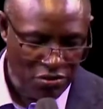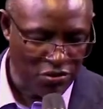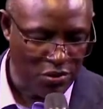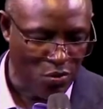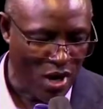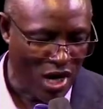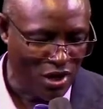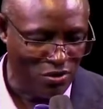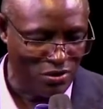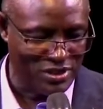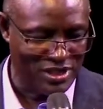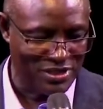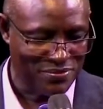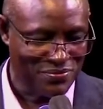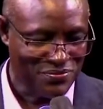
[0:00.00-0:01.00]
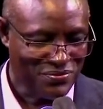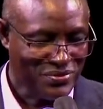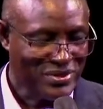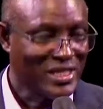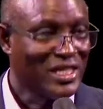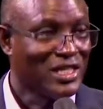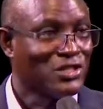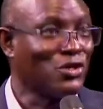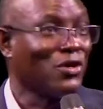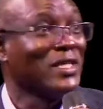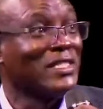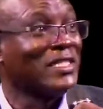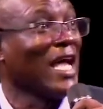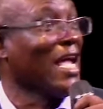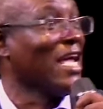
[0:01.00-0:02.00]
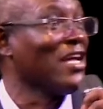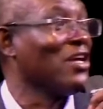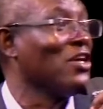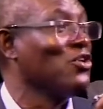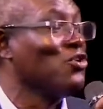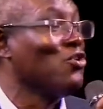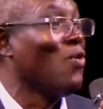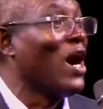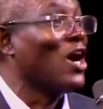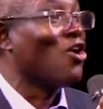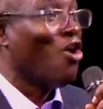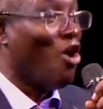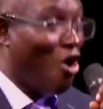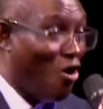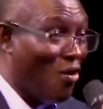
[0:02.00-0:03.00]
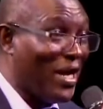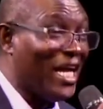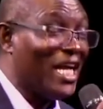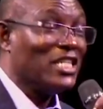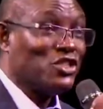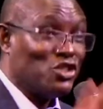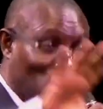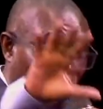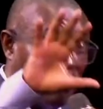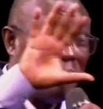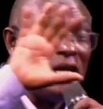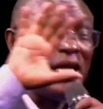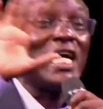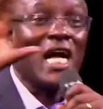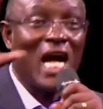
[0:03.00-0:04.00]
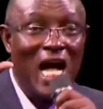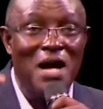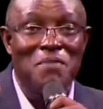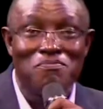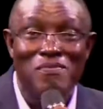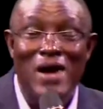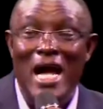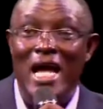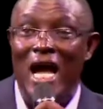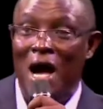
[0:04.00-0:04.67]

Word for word: the world. So he's saying, You are going to become my